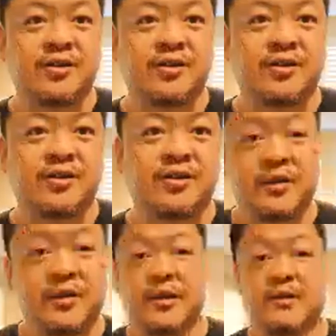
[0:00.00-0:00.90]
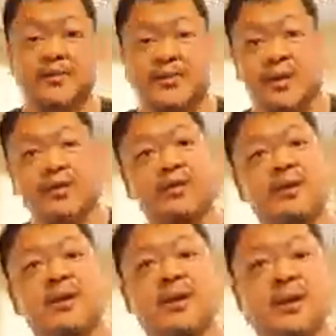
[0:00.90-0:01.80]
you put a little comment below,
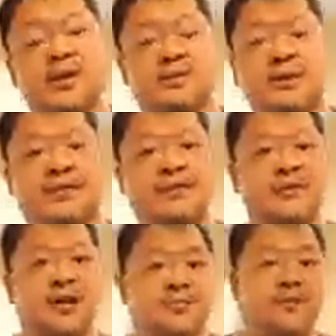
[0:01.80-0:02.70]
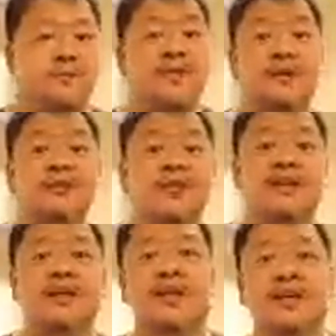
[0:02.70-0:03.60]
especially from
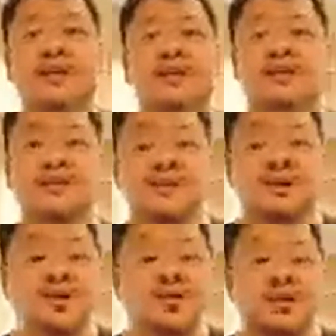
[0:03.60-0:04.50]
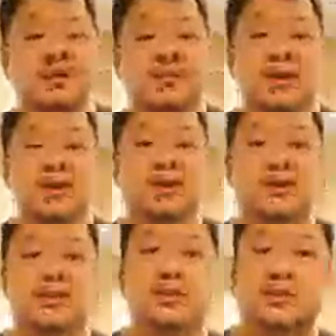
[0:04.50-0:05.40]
Chaoxing, so we know that what your
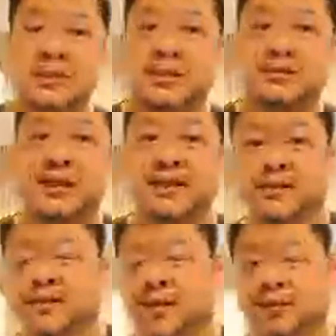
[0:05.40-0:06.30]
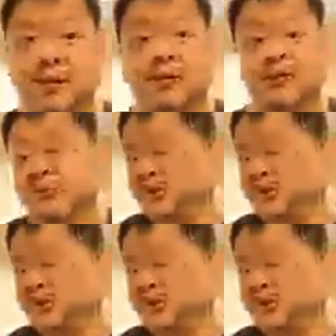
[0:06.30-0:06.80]
questions are, so we can get those answered for you while we're doing